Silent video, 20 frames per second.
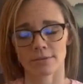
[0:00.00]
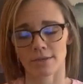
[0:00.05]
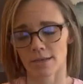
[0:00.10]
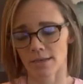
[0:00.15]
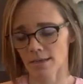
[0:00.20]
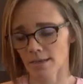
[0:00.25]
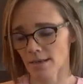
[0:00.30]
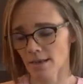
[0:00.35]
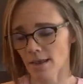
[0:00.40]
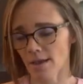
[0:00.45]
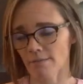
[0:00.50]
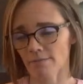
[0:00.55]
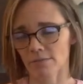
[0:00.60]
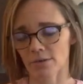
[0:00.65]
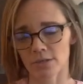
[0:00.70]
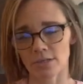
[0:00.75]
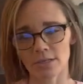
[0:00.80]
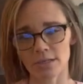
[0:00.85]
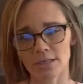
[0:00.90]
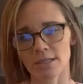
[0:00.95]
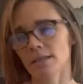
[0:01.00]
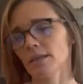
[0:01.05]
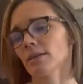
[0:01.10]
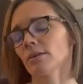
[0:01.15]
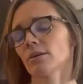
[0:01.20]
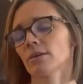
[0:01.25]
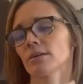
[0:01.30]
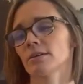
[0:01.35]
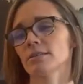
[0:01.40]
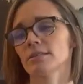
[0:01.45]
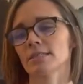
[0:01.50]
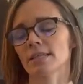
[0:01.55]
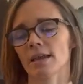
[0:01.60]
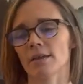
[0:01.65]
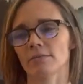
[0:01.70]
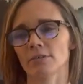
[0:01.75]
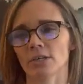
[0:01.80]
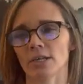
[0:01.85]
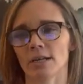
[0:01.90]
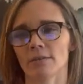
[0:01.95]
Never in ours,
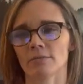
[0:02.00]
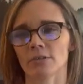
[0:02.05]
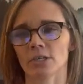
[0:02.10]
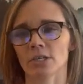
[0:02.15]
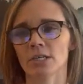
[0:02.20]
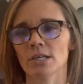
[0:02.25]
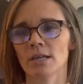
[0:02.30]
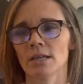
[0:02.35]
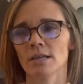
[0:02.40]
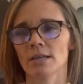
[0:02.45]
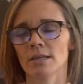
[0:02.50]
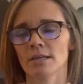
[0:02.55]
ever, ever.